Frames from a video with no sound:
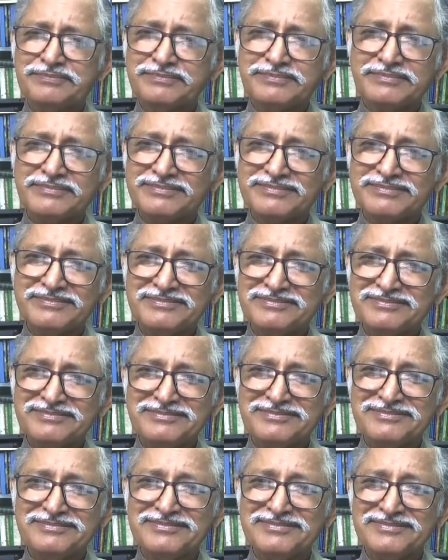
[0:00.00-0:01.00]

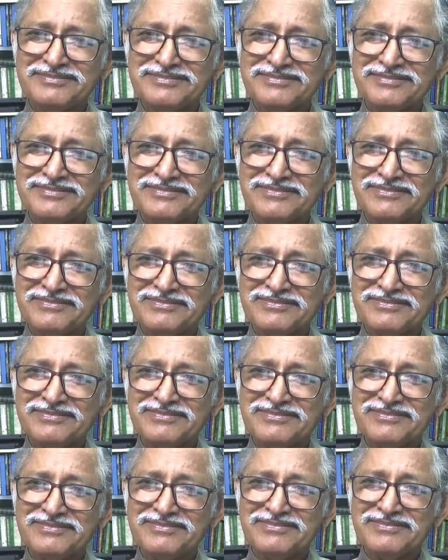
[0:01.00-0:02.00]

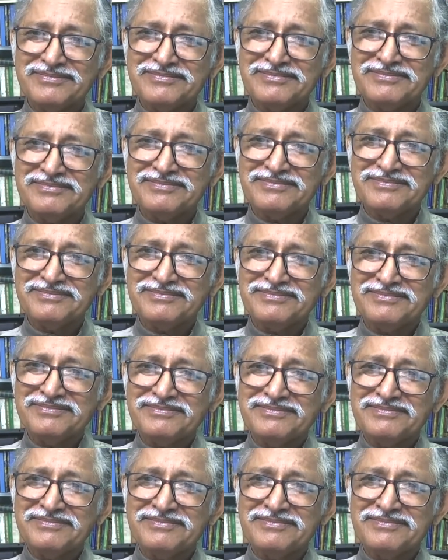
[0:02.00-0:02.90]
Nobody speaks.